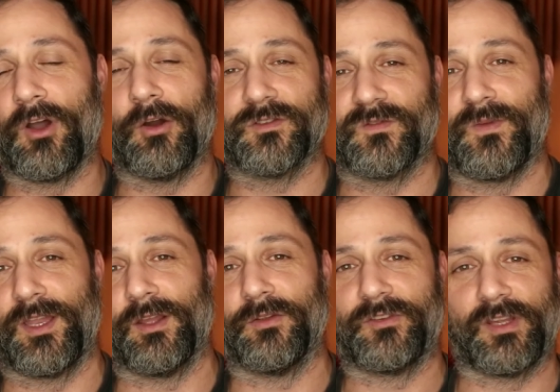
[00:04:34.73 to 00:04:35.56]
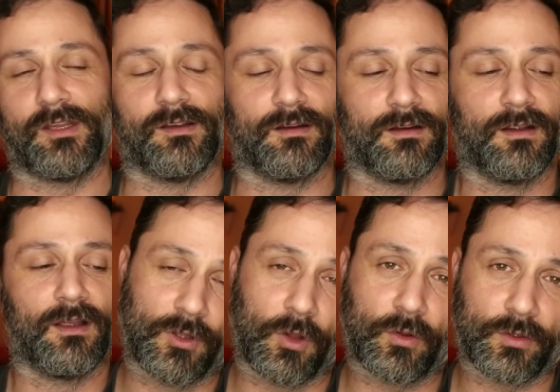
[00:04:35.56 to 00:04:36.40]
host videos here
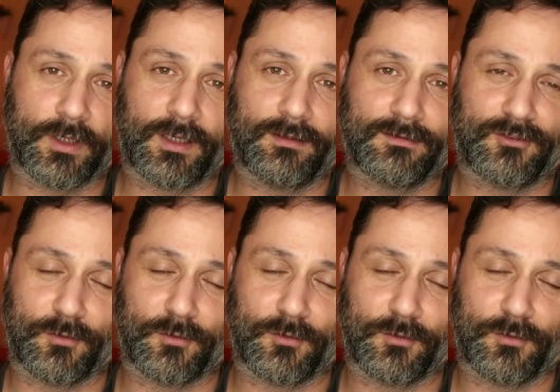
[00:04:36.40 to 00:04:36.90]
locally